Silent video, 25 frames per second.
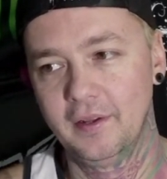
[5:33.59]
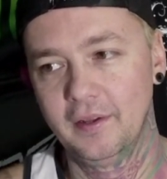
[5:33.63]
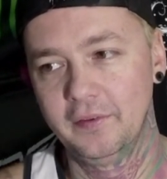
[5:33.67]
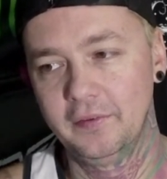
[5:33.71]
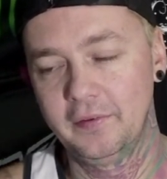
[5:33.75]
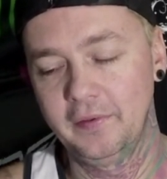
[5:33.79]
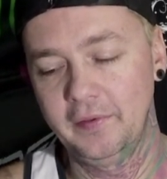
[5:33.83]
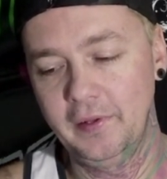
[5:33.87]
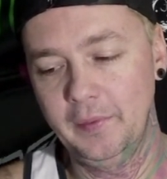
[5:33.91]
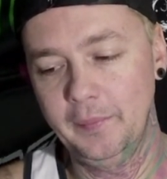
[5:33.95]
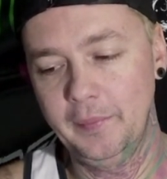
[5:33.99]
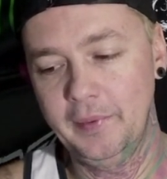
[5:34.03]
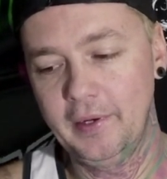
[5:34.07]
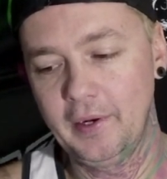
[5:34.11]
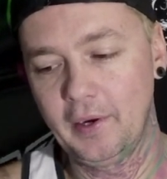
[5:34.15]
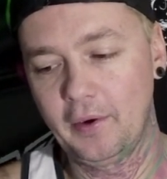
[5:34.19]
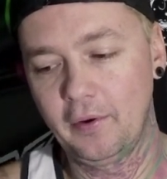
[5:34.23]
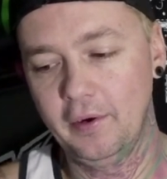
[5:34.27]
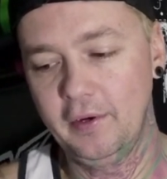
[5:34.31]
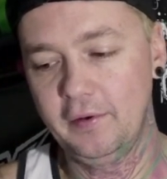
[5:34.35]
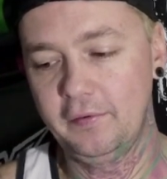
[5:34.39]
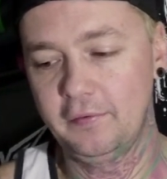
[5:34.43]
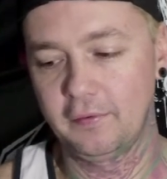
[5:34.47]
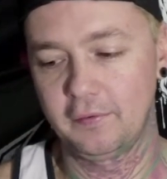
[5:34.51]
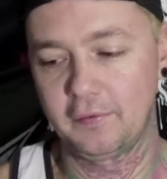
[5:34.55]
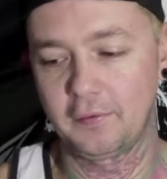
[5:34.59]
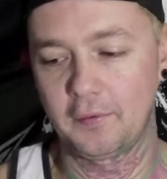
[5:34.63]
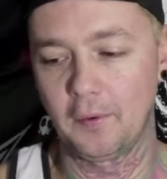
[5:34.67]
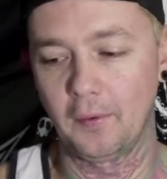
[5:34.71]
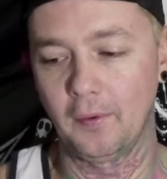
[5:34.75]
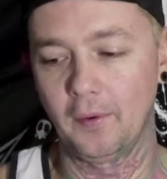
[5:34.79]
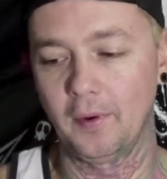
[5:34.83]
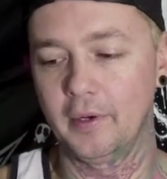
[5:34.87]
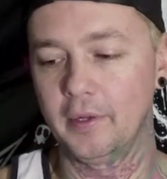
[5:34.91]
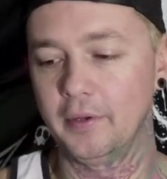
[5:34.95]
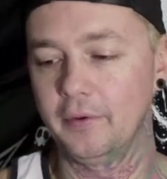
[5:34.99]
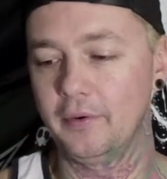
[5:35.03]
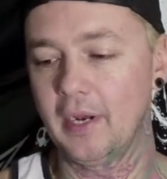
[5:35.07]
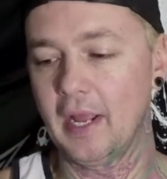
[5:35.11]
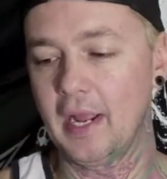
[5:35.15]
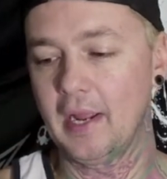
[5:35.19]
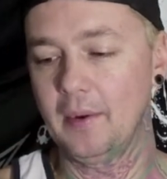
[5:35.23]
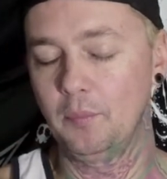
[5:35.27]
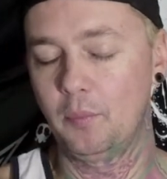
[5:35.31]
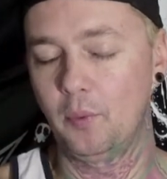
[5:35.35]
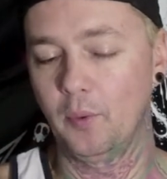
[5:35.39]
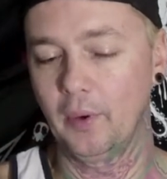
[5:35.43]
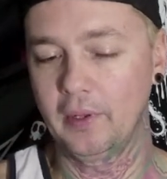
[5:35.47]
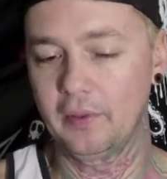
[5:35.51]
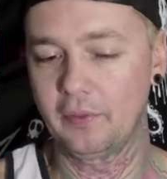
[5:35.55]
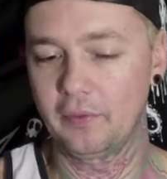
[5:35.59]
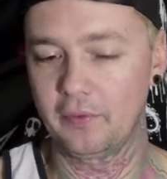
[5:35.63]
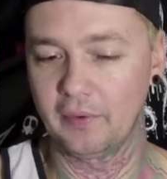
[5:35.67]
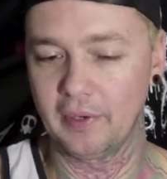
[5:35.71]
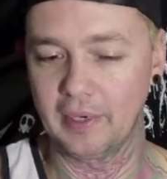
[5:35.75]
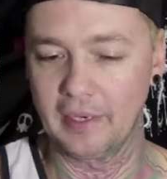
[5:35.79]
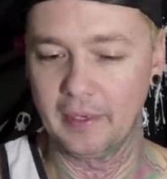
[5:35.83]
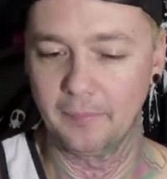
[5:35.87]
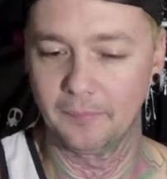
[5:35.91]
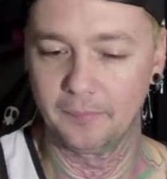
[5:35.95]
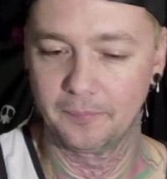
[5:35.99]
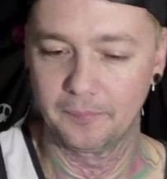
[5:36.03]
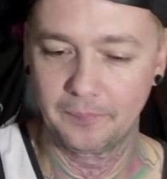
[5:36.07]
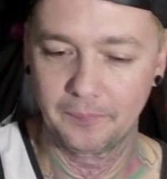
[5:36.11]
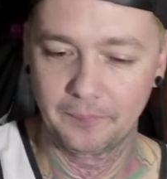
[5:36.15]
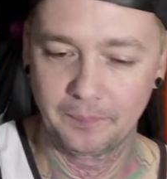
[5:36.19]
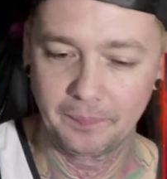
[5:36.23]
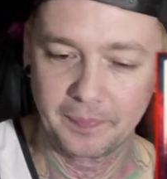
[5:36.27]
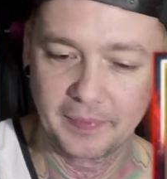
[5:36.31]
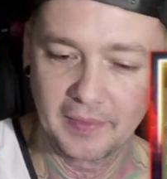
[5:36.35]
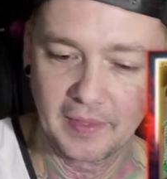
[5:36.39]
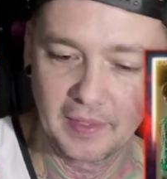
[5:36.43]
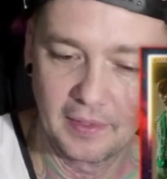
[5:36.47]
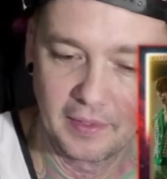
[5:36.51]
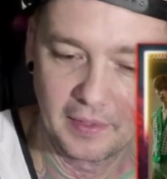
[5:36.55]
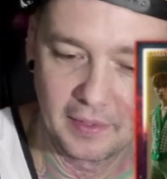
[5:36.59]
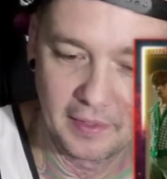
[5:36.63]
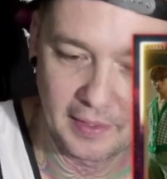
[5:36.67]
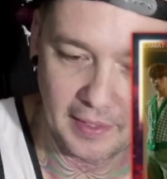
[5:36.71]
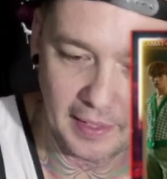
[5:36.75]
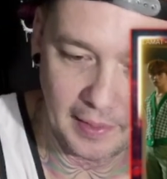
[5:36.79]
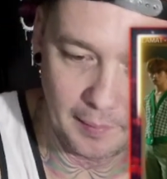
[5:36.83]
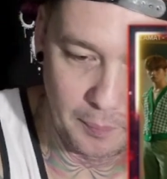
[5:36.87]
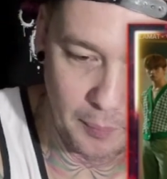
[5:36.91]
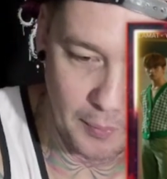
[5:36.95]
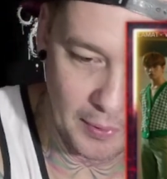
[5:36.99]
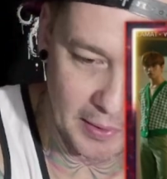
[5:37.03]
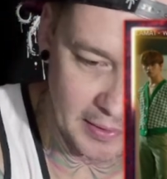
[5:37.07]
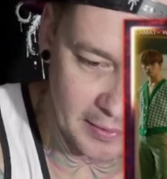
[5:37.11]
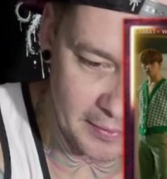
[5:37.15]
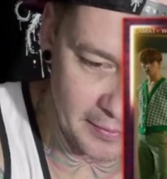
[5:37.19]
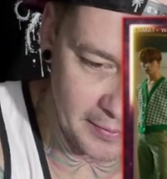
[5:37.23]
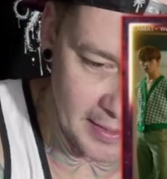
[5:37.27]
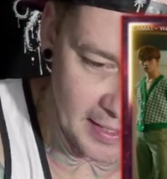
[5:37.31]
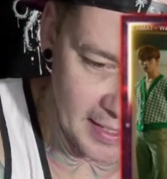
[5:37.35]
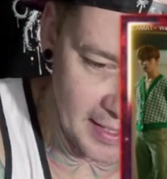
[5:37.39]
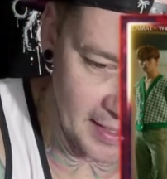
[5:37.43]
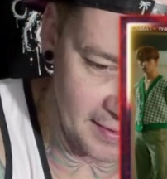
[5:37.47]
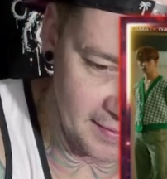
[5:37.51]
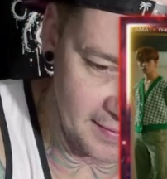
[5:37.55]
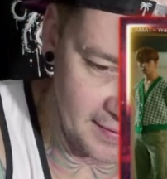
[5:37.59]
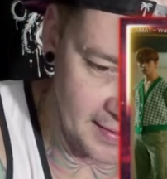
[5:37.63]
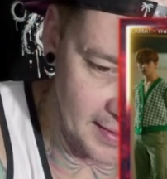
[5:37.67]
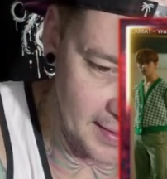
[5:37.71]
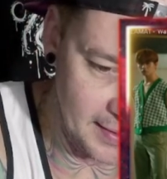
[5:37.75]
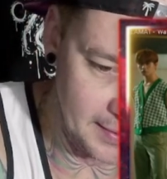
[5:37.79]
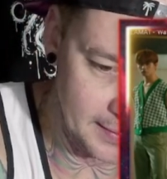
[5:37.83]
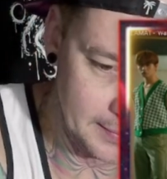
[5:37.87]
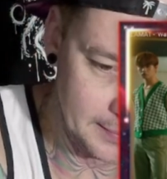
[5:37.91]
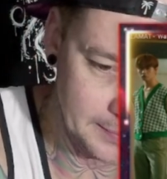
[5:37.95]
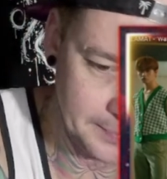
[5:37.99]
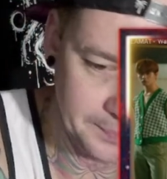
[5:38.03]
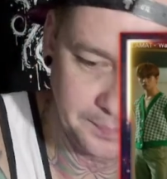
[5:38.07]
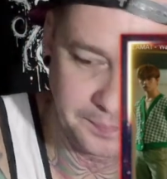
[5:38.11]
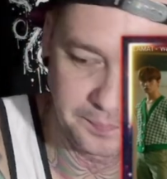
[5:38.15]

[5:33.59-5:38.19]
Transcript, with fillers: So I think I'm going to increase the score and go 9.3. 9.3 out of 10